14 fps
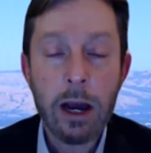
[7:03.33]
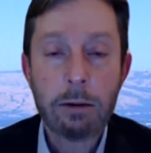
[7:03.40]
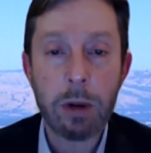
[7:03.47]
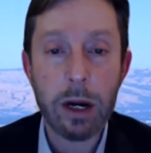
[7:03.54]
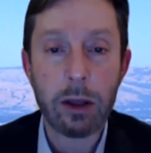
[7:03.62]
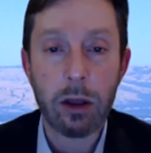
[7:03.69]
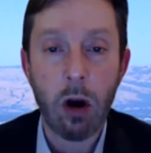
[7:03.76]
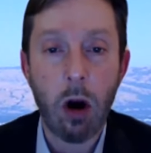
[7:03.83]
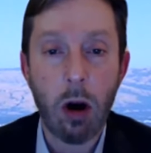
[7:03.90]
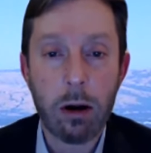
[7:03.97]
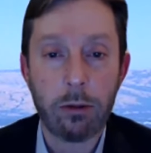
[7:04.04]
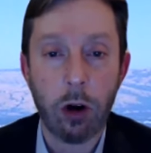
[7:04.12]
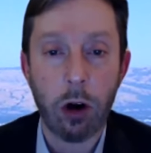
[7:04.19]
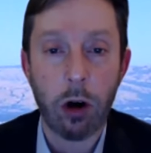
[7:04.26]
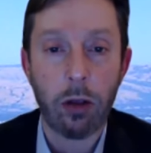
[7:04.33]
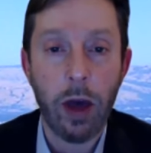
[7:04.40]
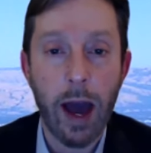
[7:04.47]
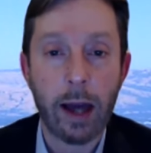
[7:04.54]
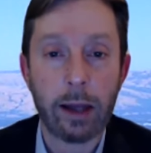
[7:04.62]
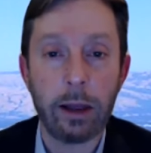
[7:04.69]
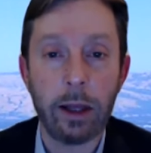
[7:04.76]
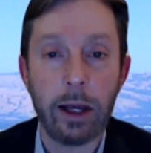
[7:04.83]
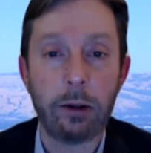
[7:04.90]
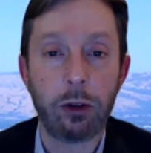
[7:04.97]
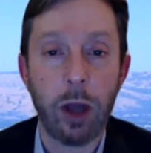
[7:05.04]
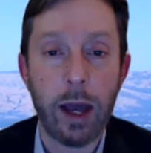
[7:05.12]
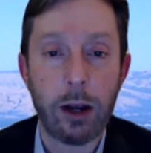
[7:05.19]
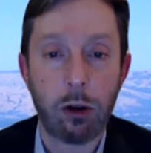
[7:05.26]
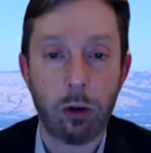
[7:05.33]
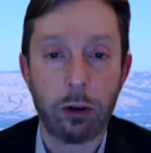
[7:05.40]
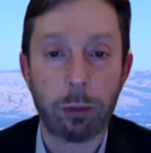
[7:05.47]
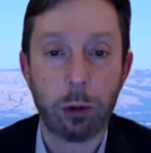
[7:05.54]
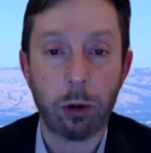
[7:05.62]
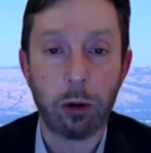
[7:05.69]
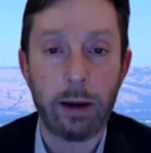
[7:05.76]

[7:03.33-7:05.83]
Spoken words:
But at the heart of all that lives a CRISPR